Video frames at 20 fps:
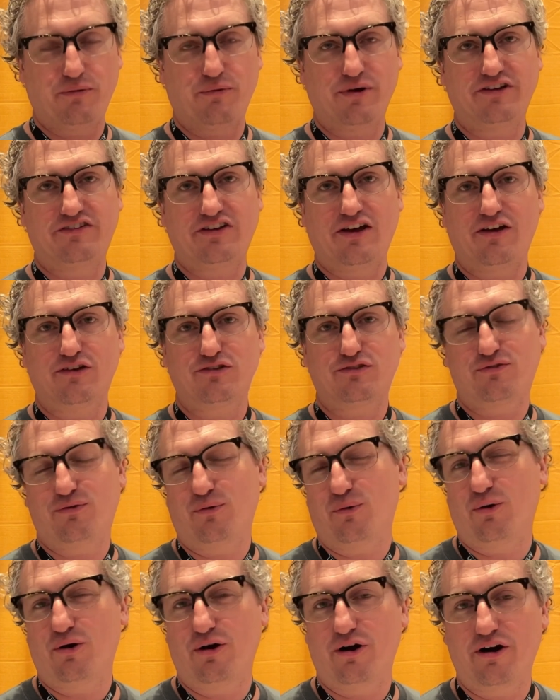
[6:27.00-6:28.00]
retails
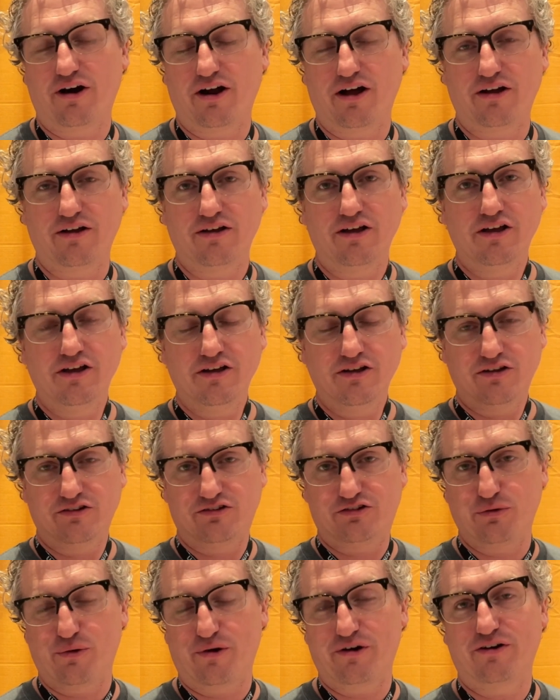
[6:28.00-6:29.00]
for
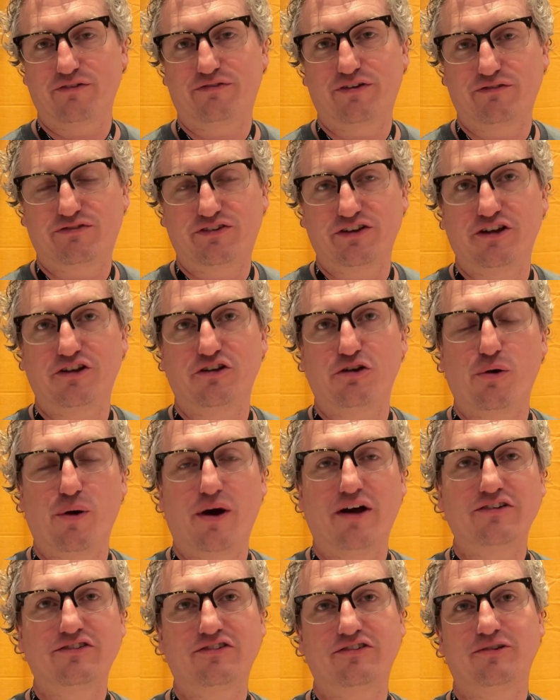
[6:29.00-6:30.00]
uh, 215
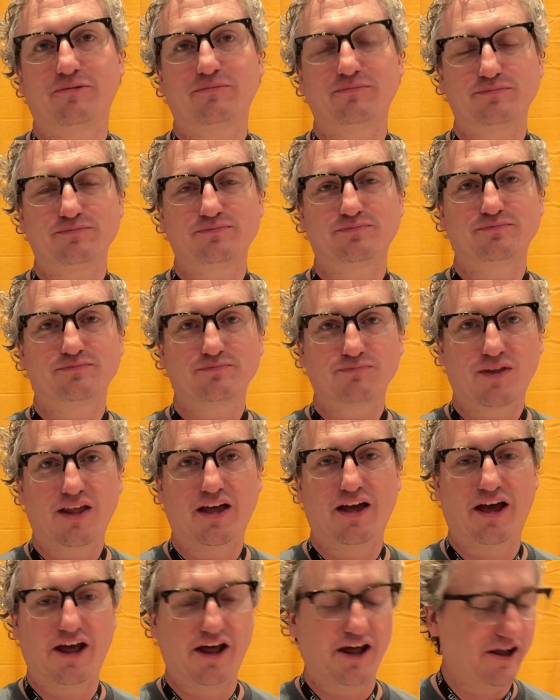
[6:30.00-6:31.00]
US.
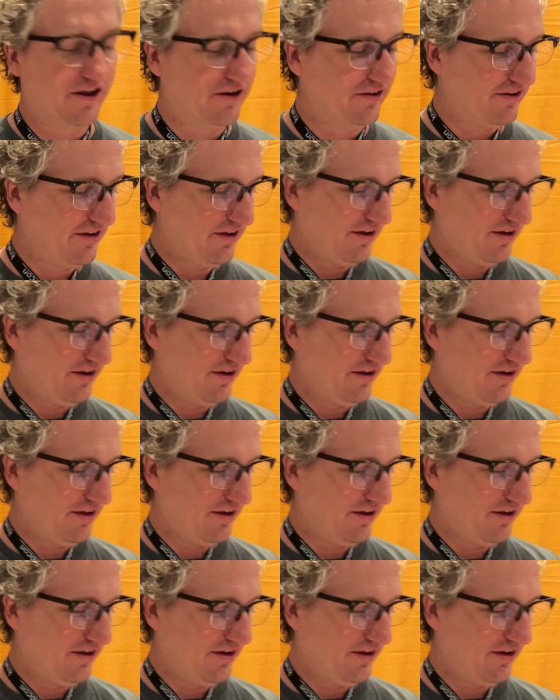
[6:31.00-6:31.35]
And